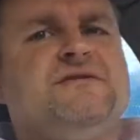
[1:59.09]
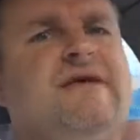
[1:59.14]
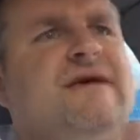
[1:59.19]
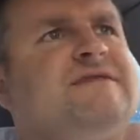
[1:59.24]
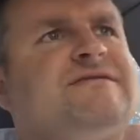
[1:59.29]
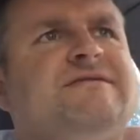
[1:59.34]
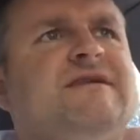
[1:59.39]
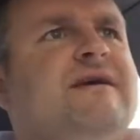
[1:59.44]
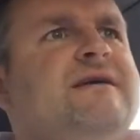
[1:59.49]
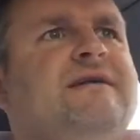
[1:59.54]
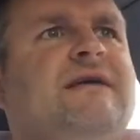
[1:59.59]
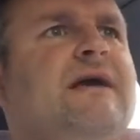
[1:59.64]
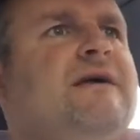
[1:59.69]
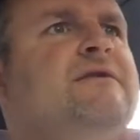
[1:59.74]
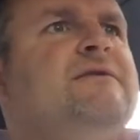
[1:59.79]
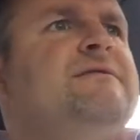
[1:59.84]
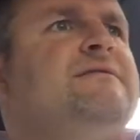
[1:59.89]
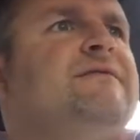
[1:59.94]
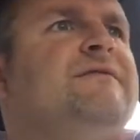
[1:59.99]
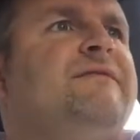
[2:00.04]
last night and I
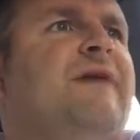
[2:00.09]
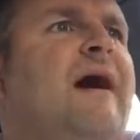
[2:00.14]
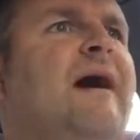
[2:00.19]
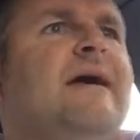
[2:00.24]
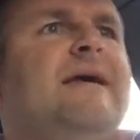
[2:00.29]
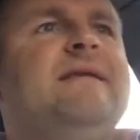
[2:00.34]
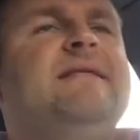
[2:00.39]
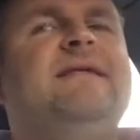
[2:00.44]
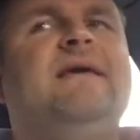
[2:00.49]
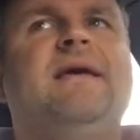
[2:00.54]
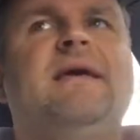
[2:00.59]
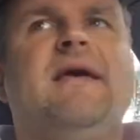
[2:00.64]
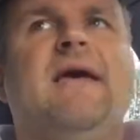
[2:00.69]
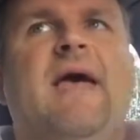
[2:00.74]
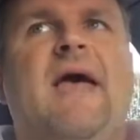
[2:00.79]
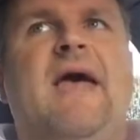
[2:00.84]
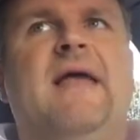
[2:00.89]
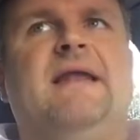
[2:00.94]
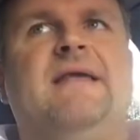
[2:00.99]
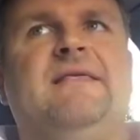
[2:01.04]
couldn't find
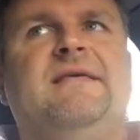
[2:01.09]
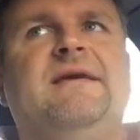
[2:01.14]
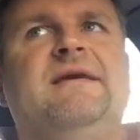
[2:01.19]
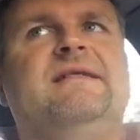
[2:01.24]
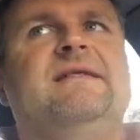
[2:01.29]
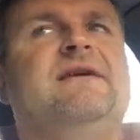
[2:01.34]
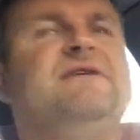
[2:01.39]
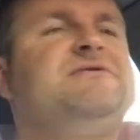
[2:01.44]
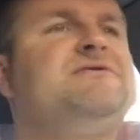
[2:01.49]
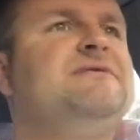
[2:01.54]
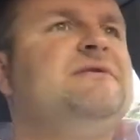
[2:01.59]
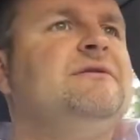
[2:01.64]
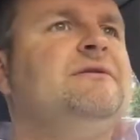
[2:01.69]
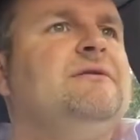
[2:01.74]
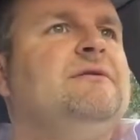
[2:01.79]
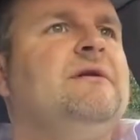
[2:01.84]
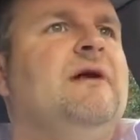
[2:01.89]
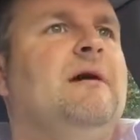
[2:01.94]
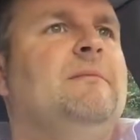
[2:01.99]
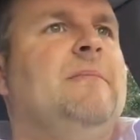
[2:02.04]
anything
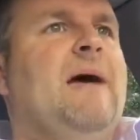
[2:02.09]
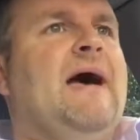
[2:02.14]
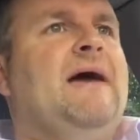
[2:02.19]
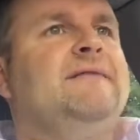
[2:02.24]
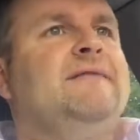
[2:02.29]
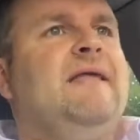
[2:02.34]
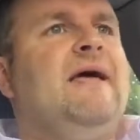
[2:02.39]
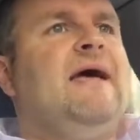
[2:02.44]
additional about